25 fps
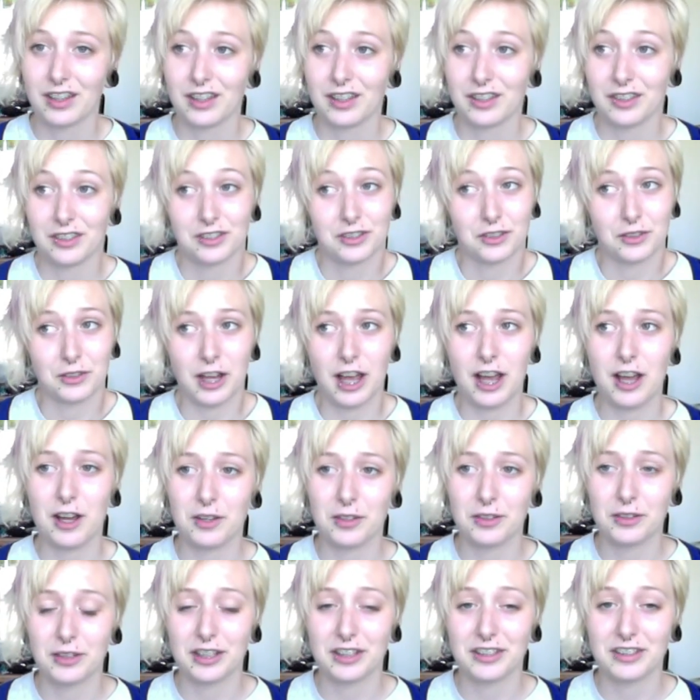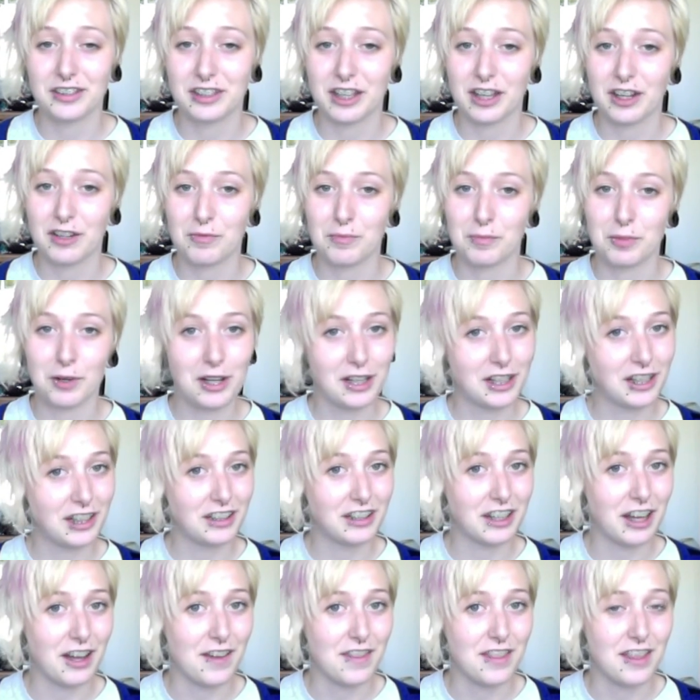So now, instead of breaking
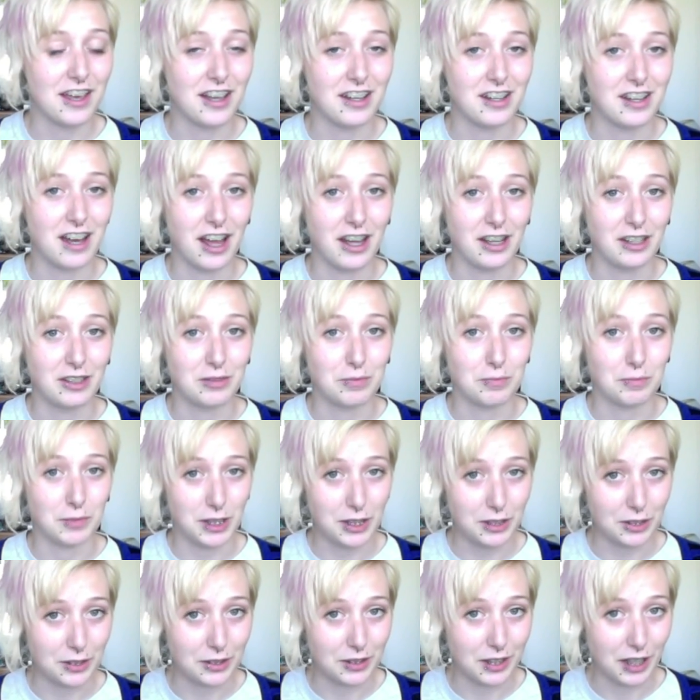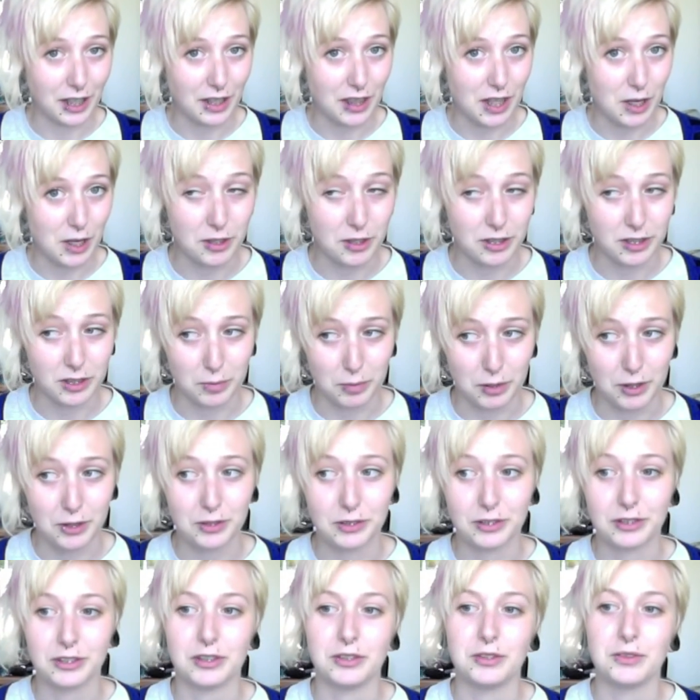down that nice meal like
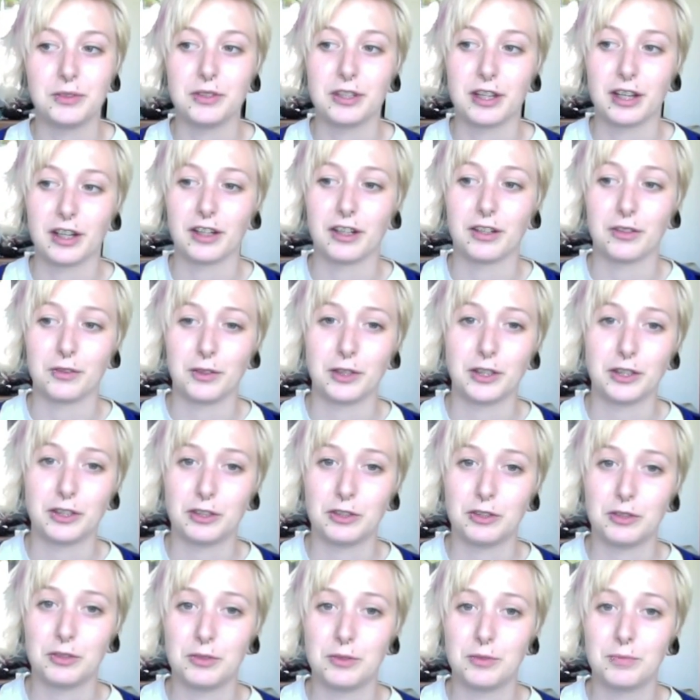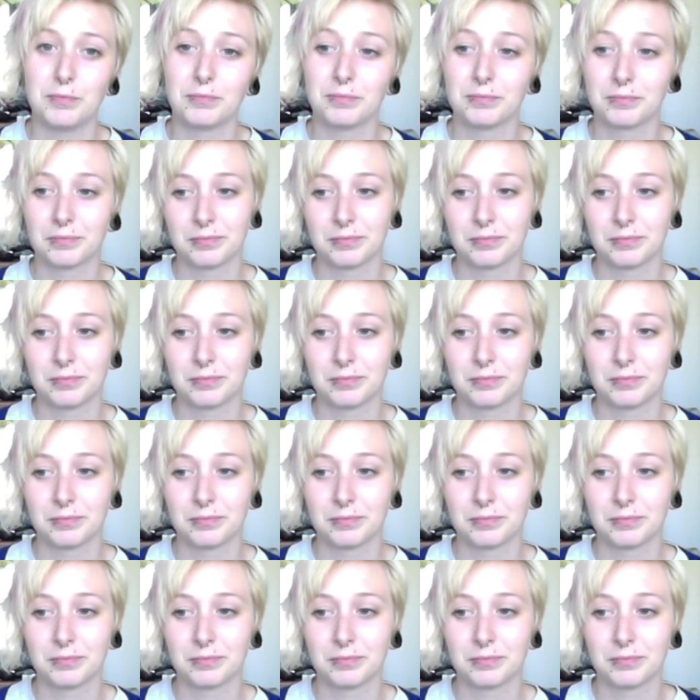supposed to, they're going to